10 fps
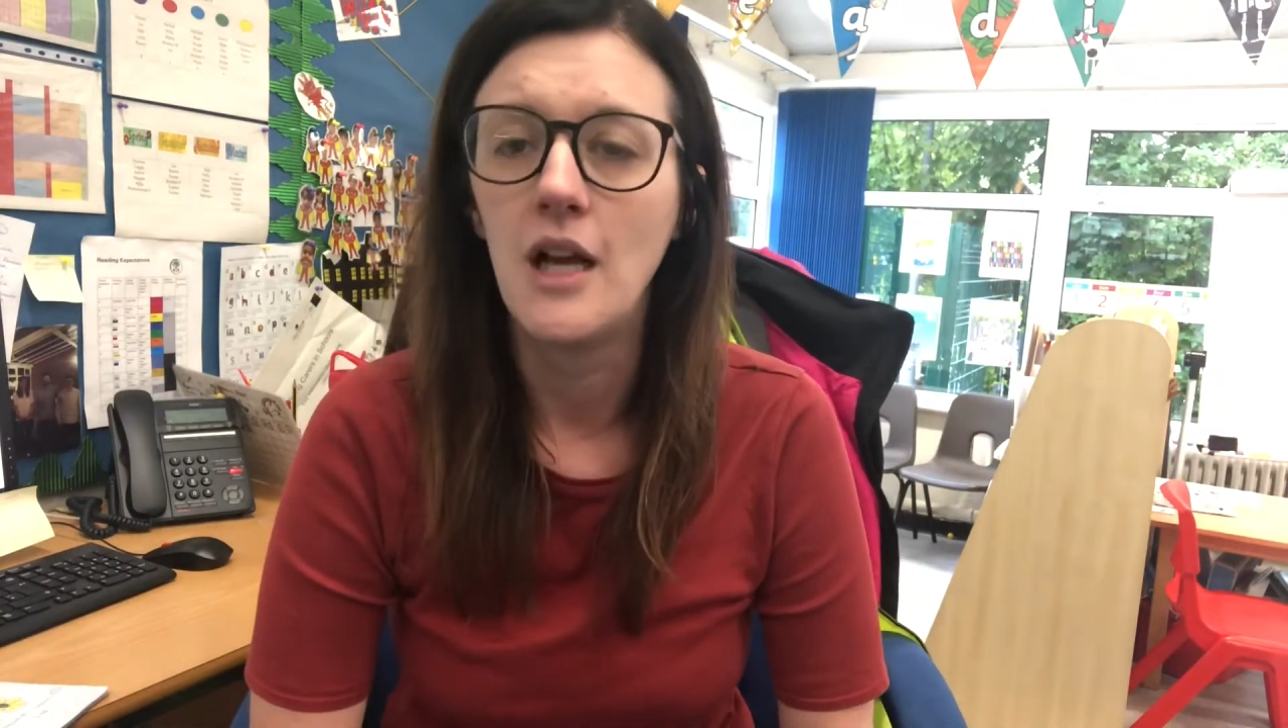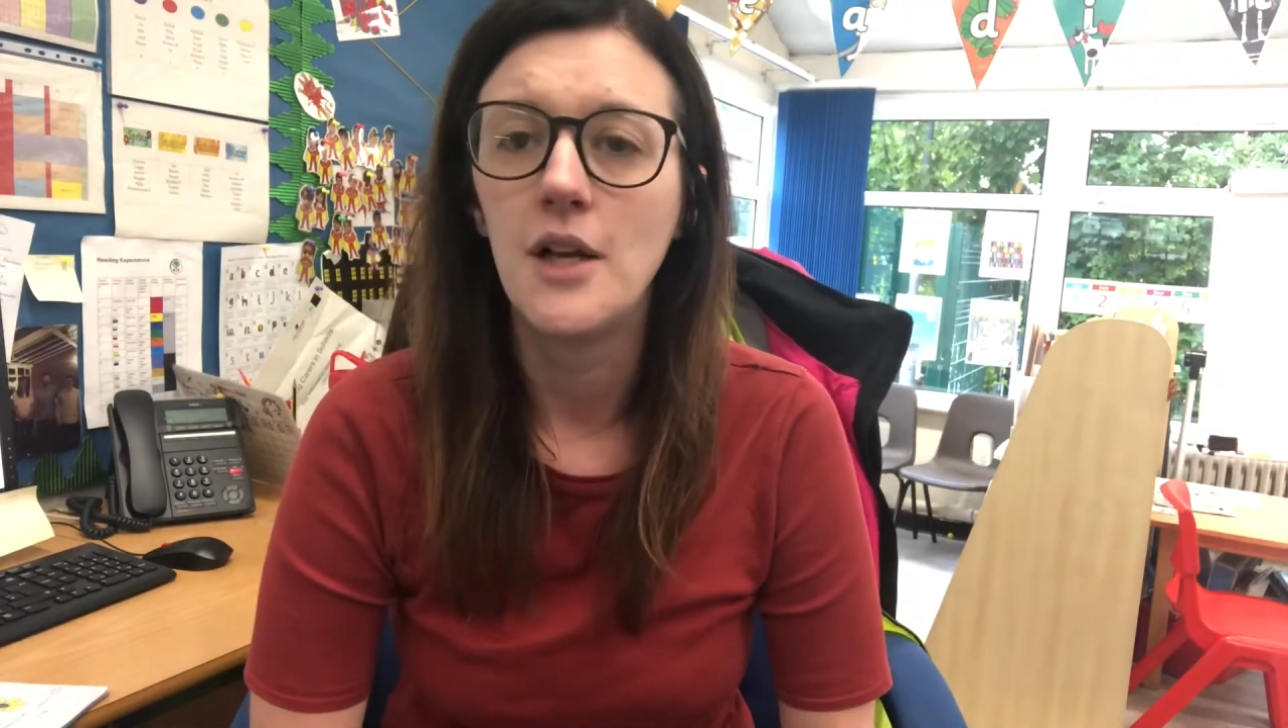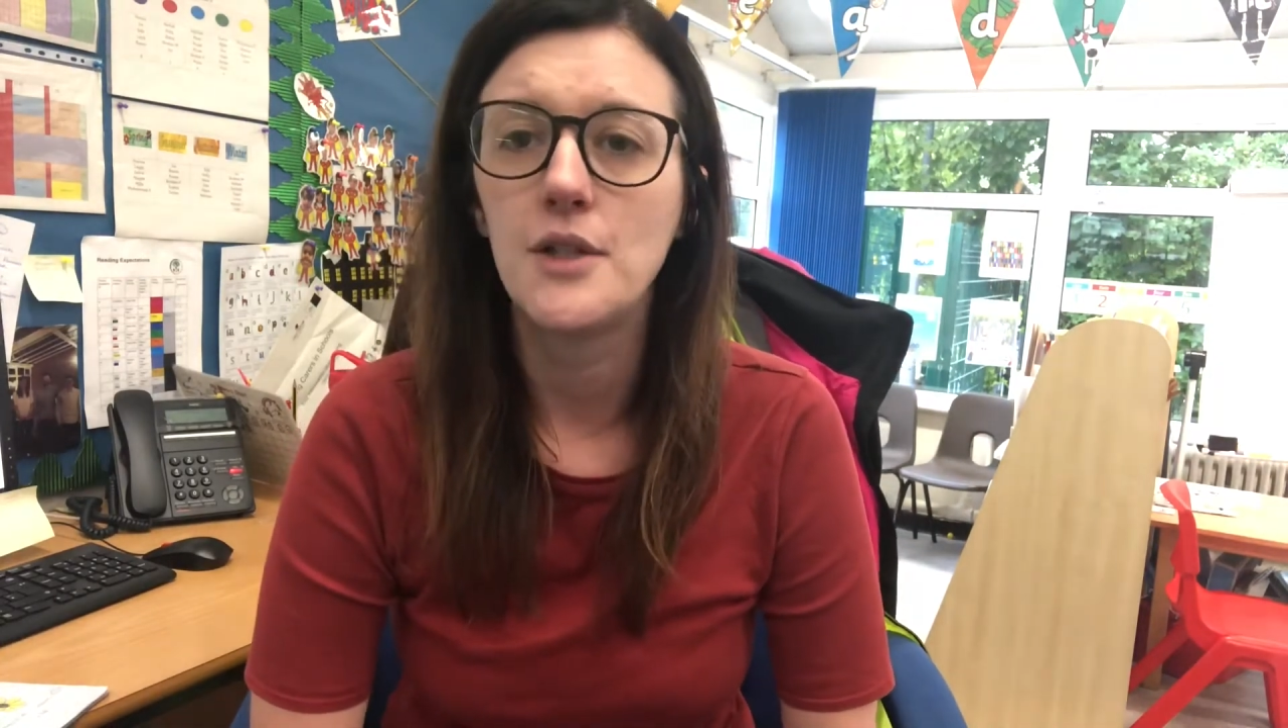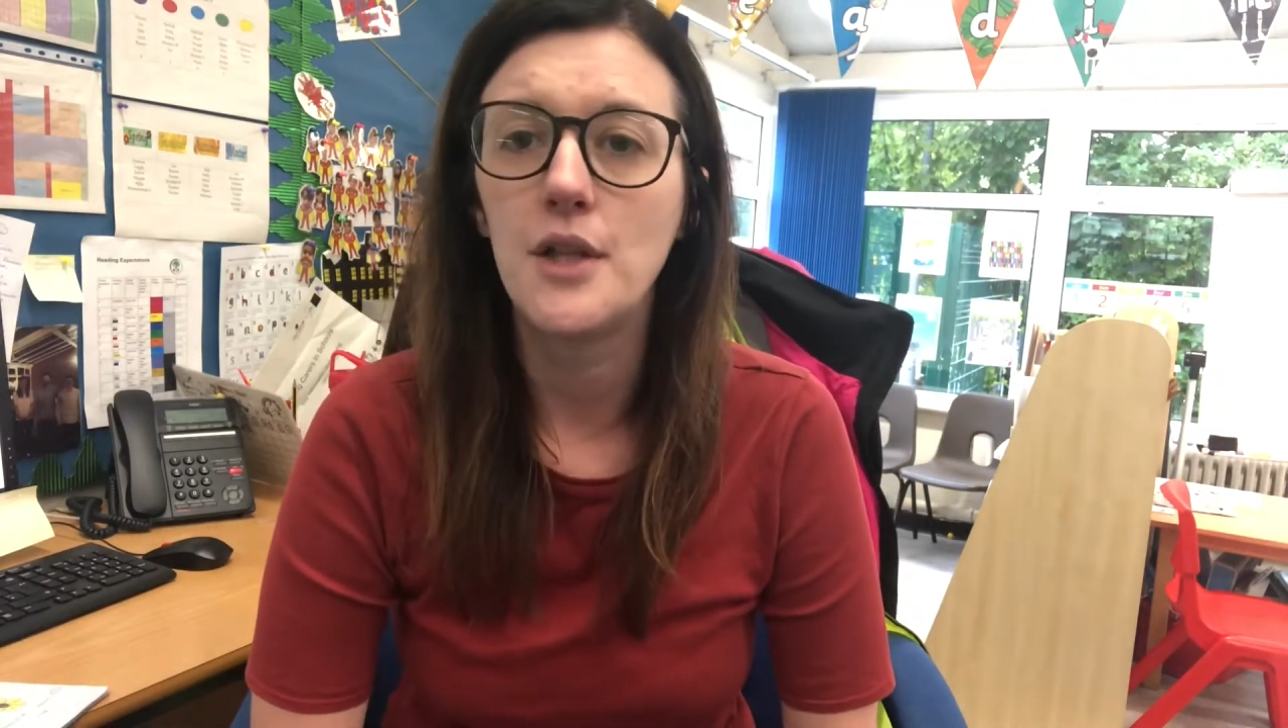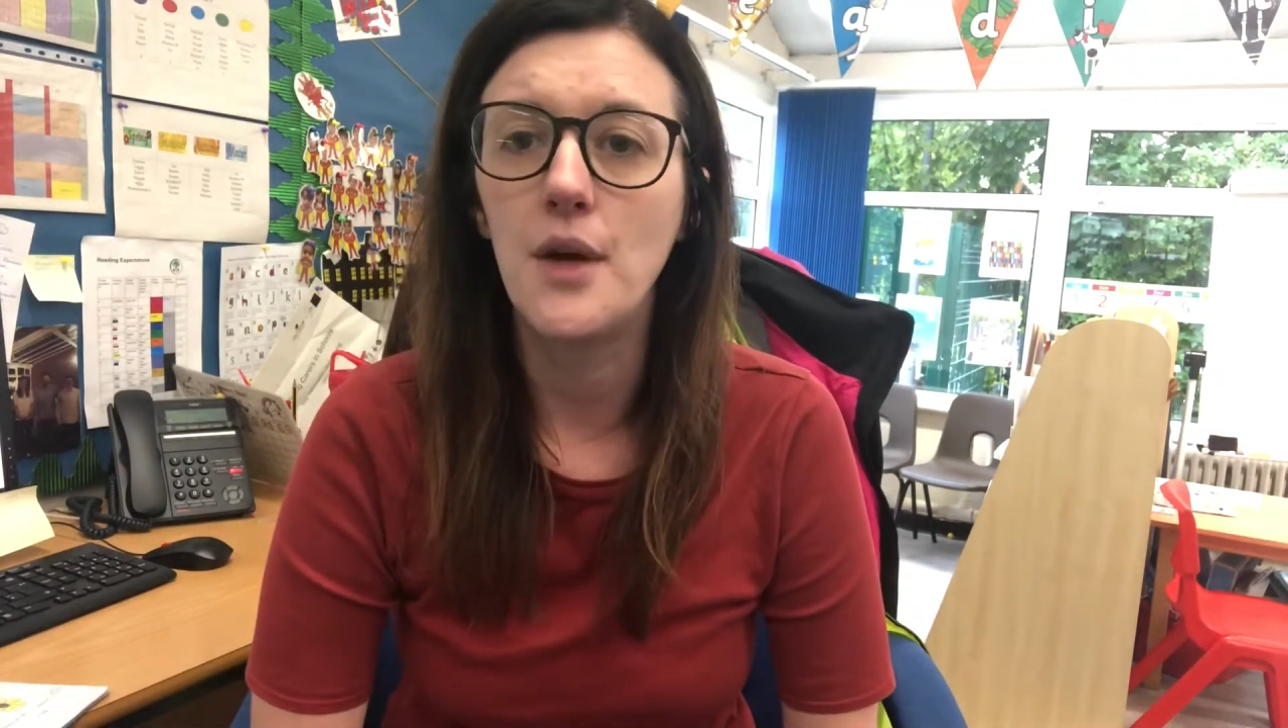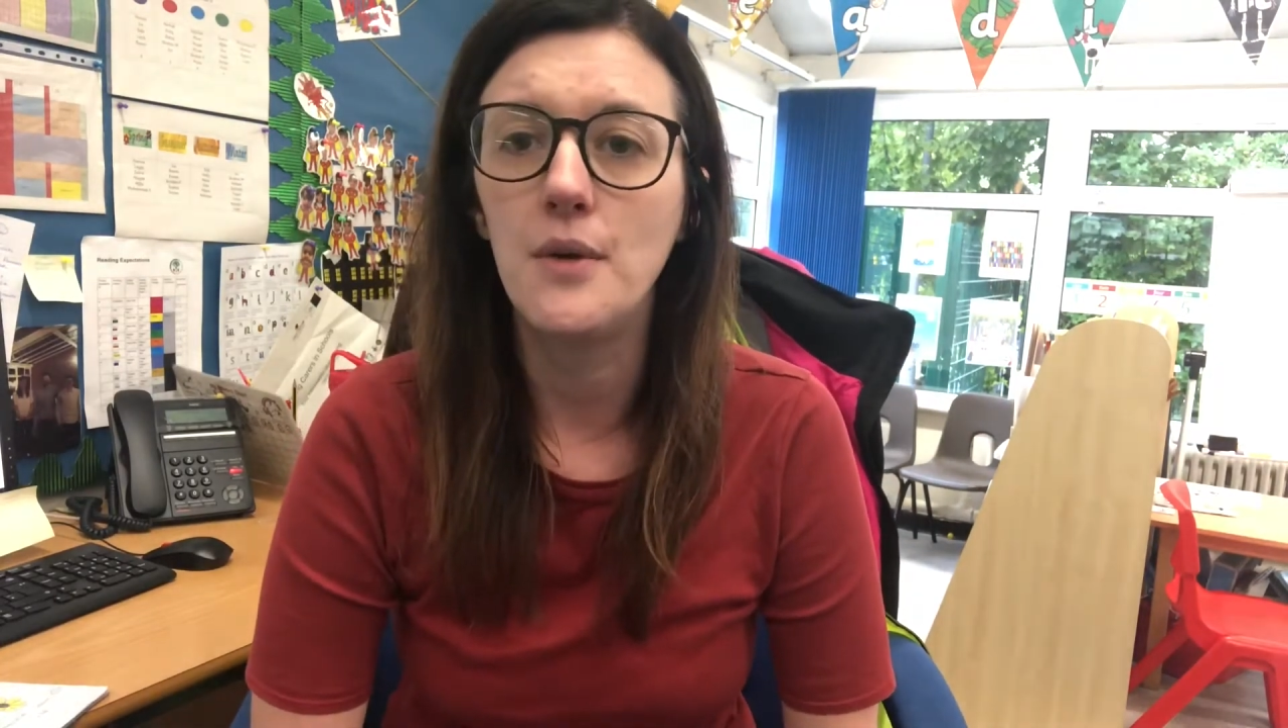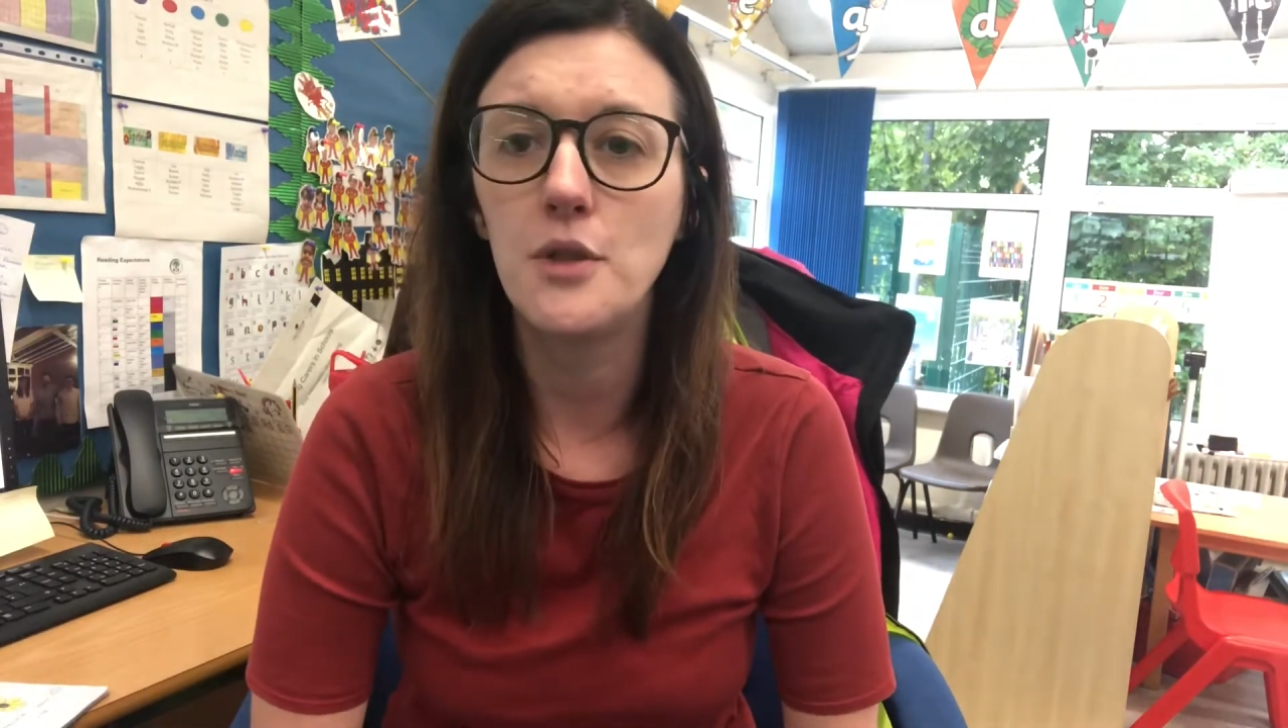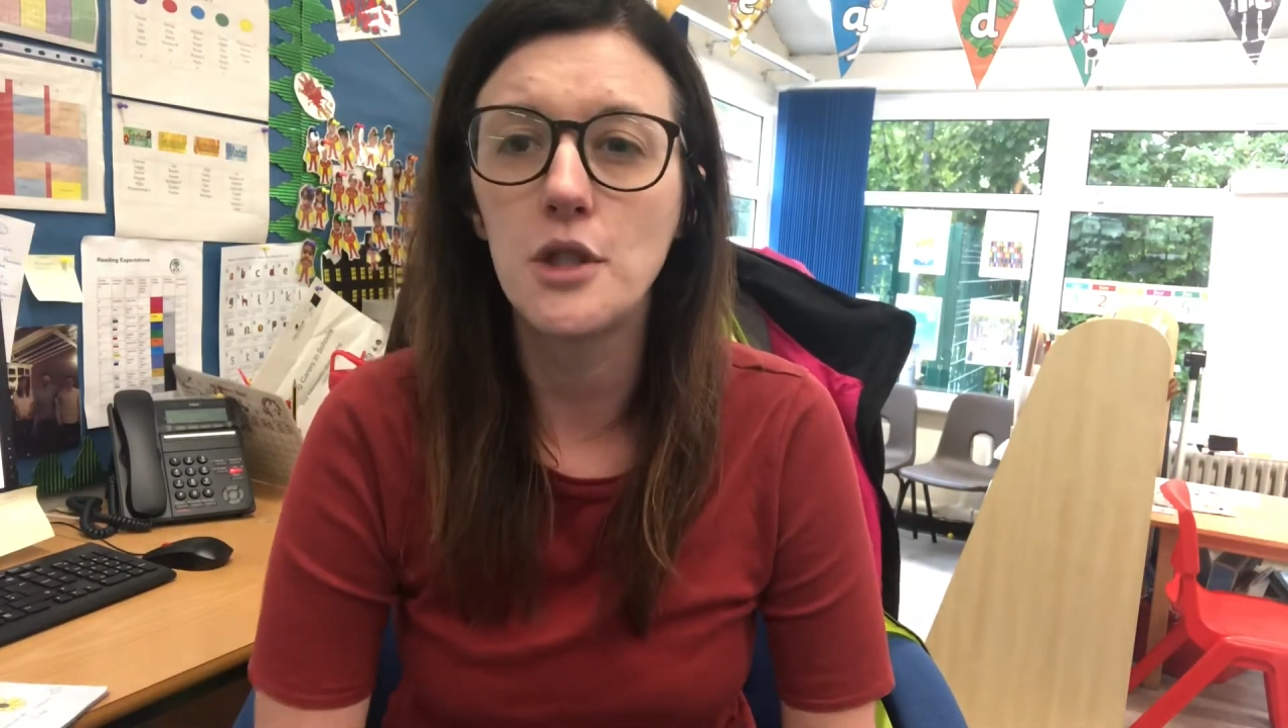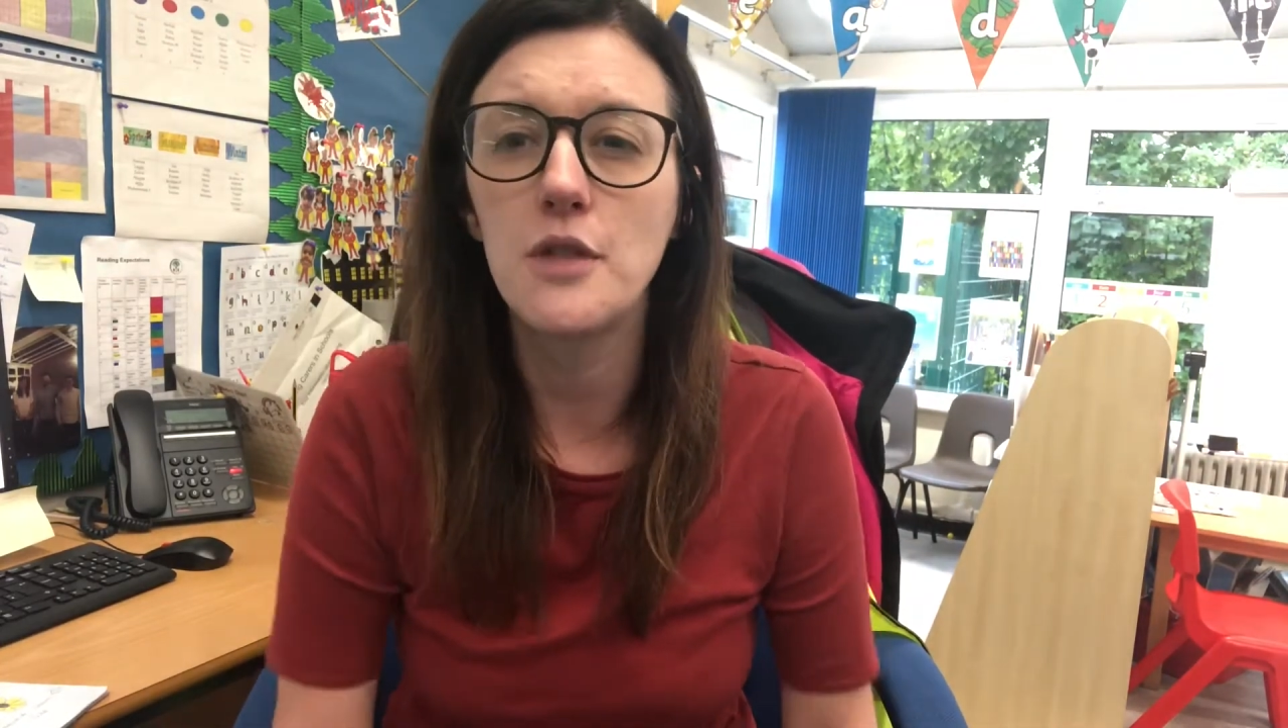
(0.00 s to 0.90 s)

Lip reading: So just